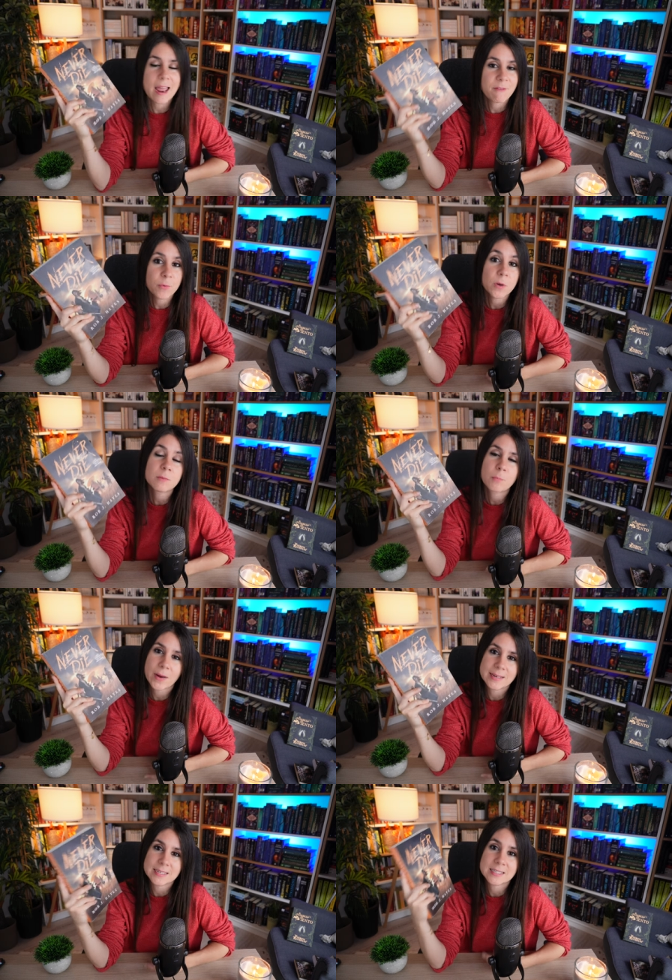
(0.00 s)
everyone
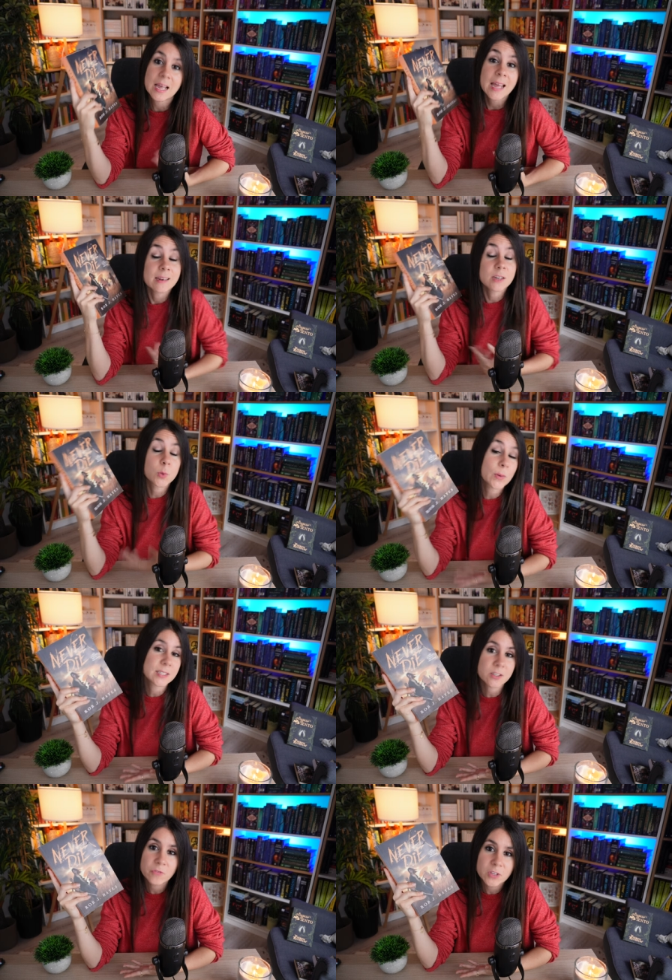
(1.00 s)
praises the
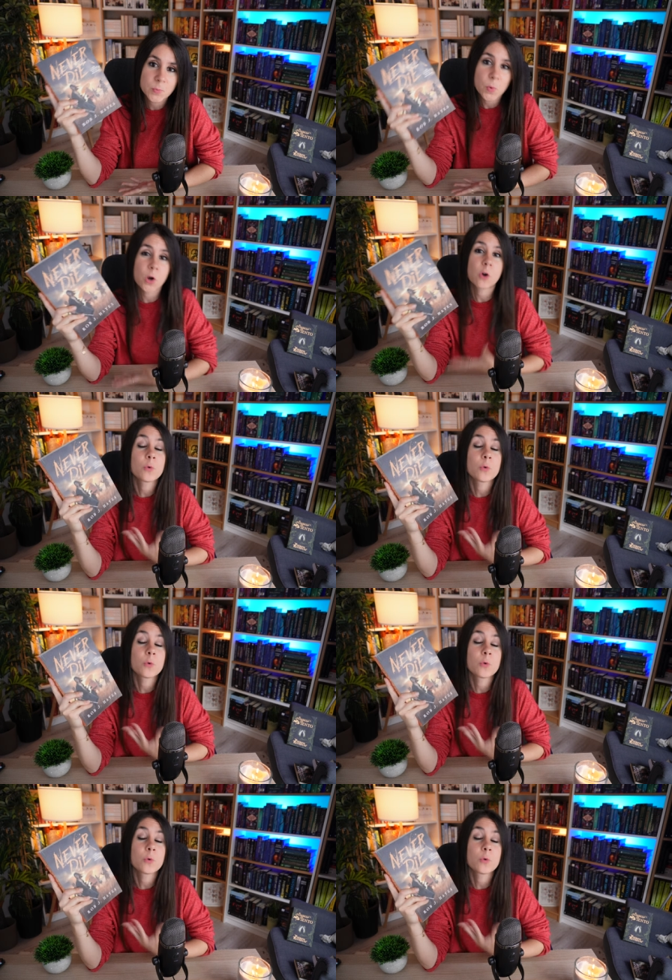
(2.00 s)
twist of this book,